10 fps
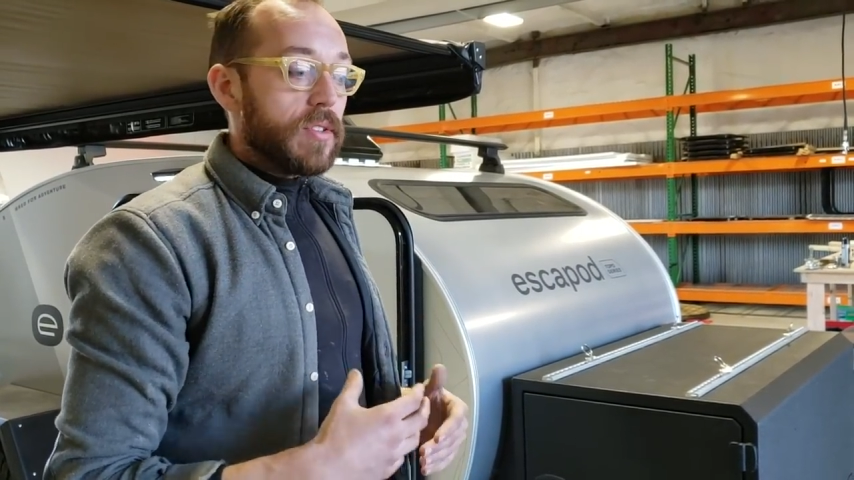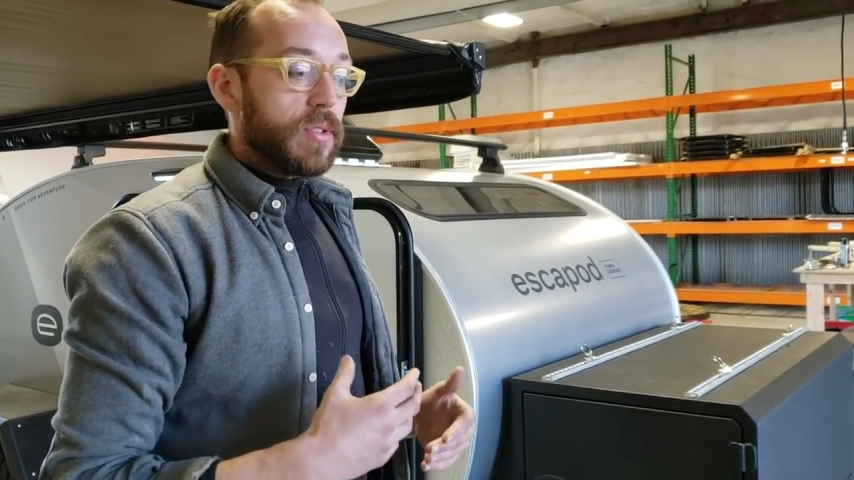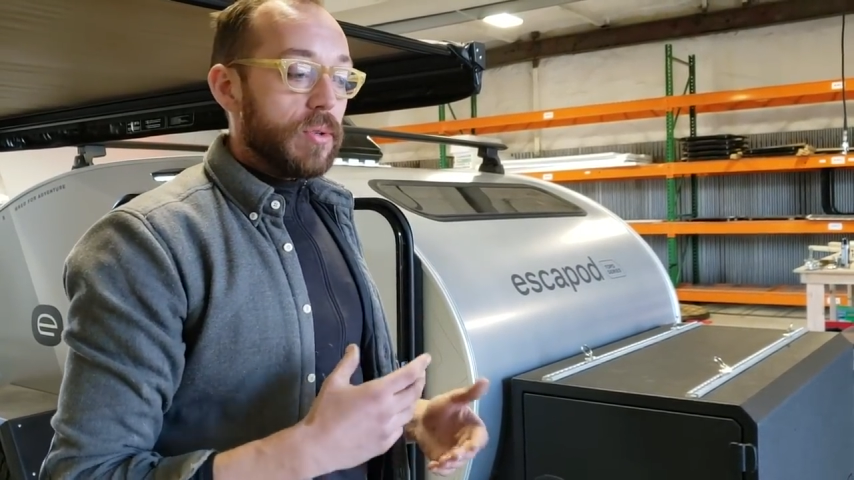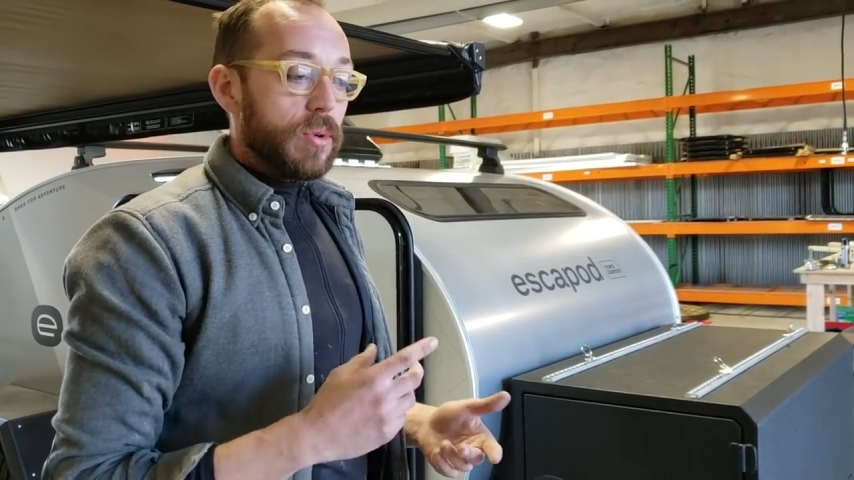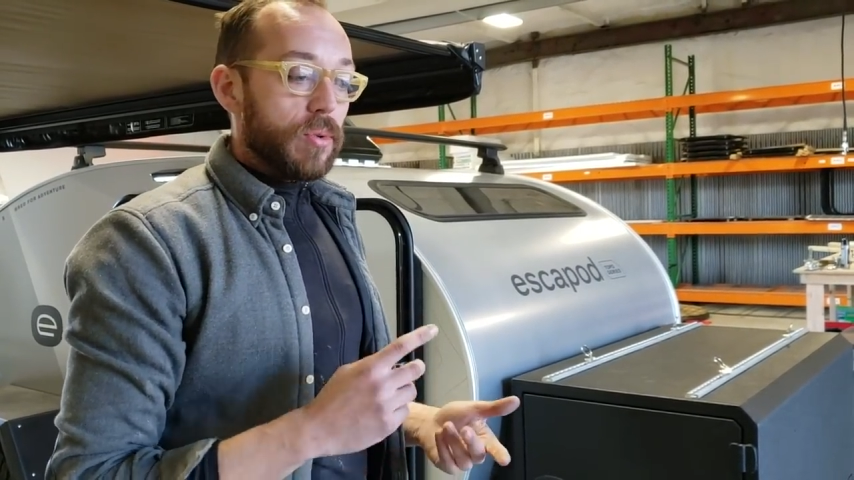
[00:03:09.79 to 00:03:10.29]

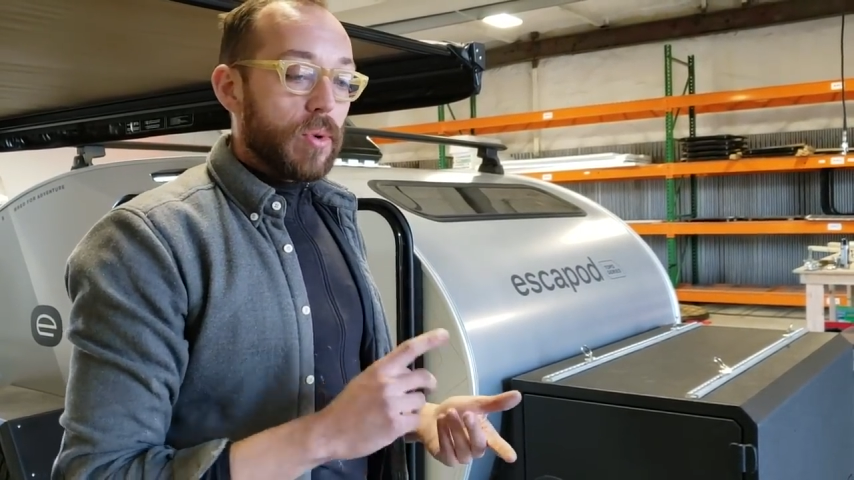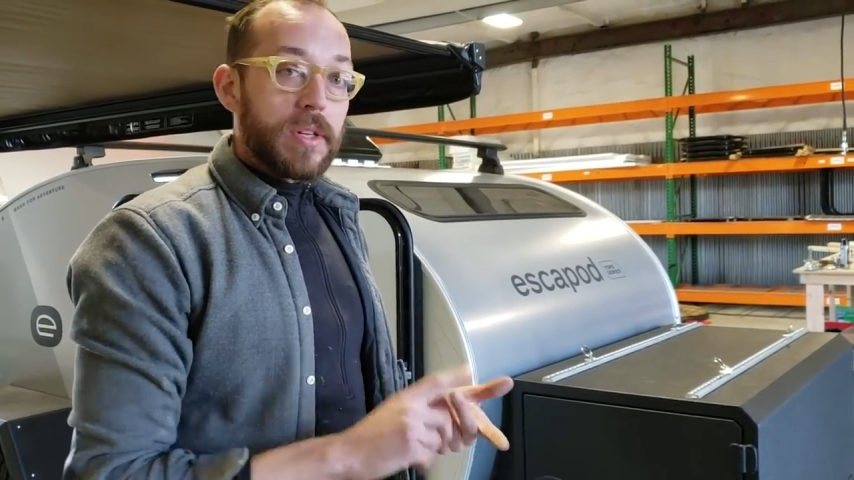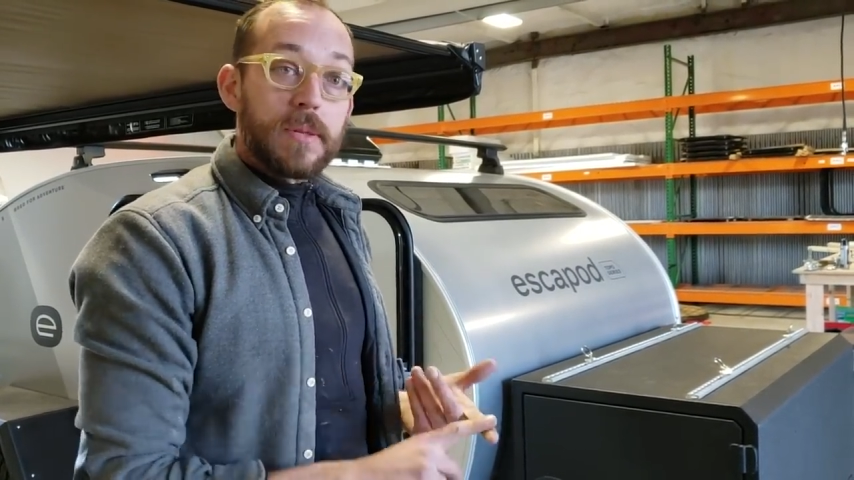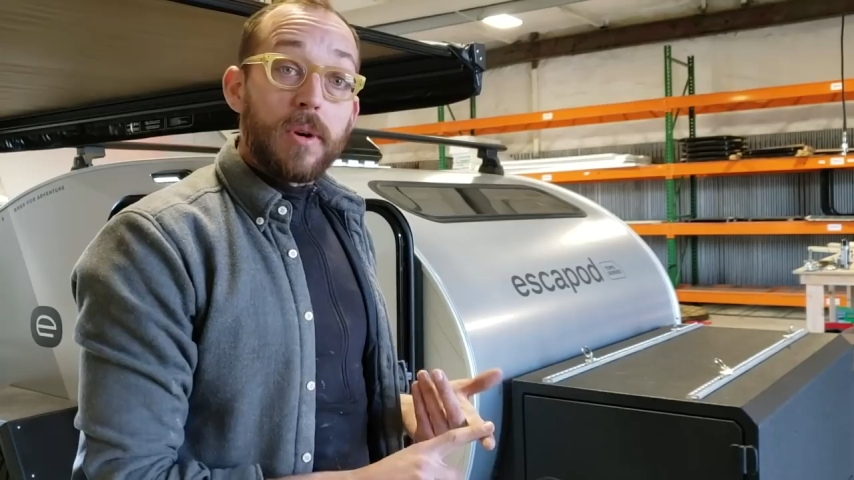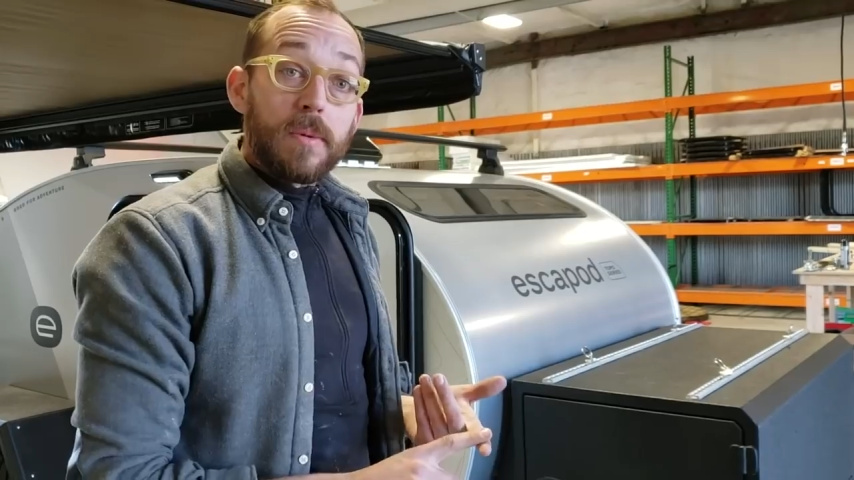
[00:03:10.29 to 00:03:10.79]
to run
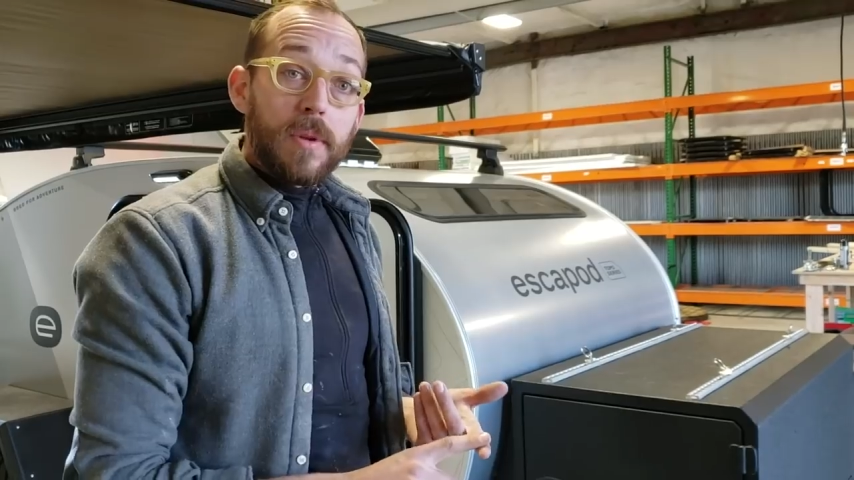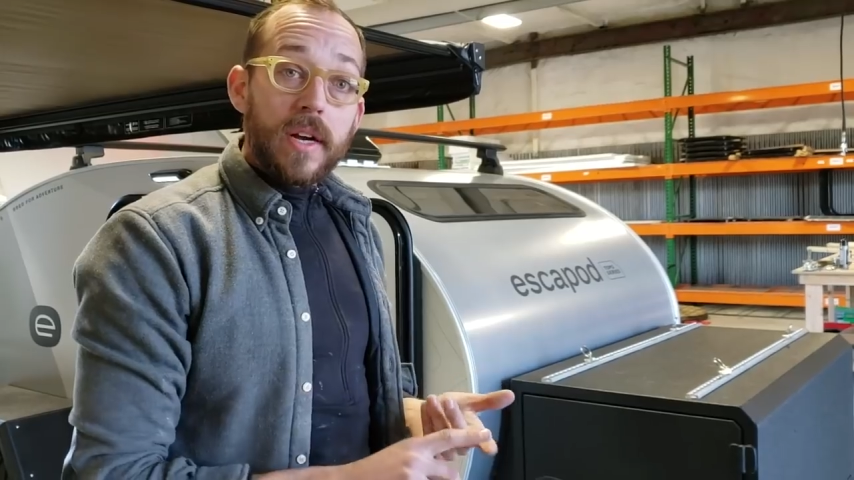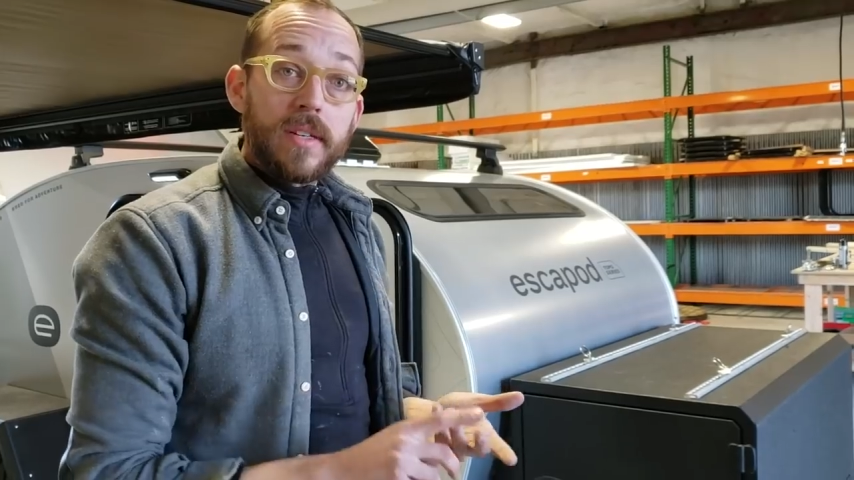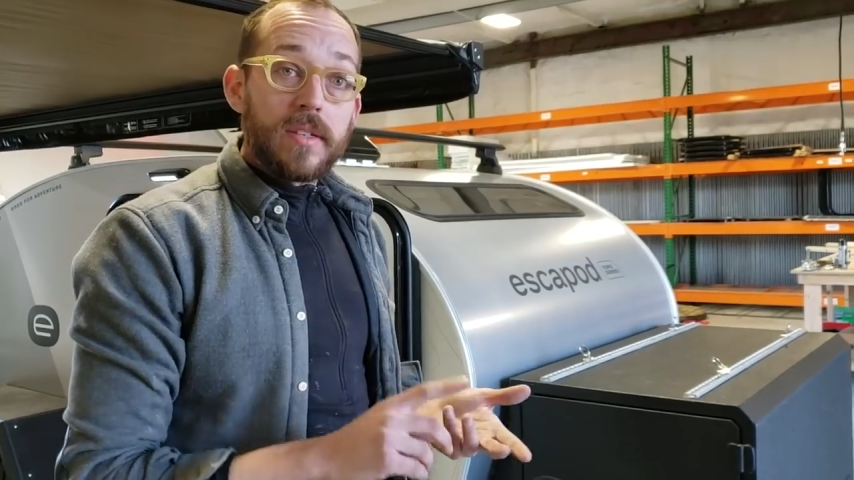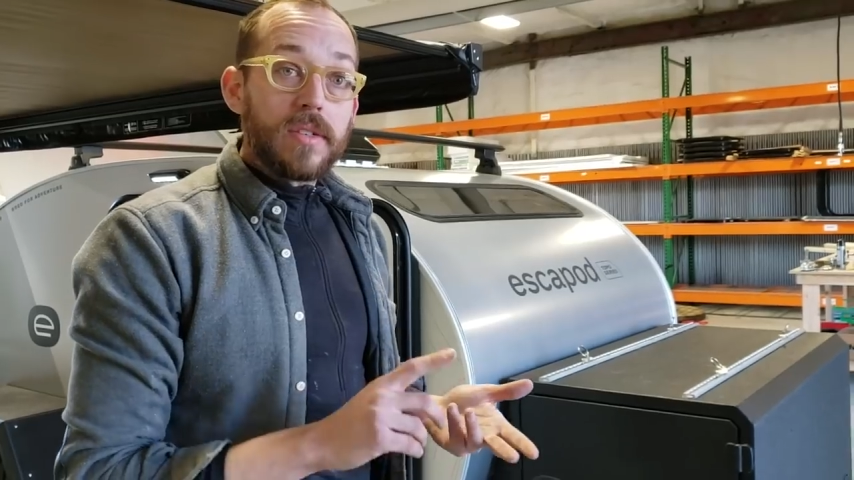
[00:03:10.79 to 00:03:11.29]
small
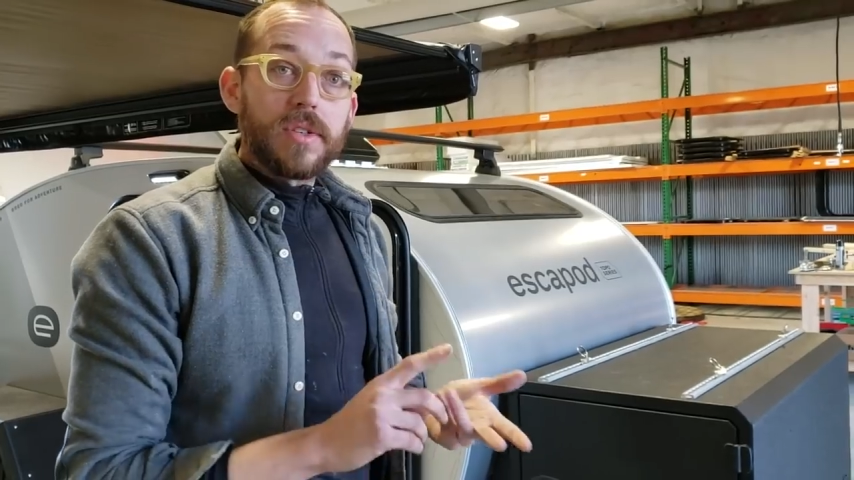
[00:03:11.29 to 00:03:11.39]
appliances,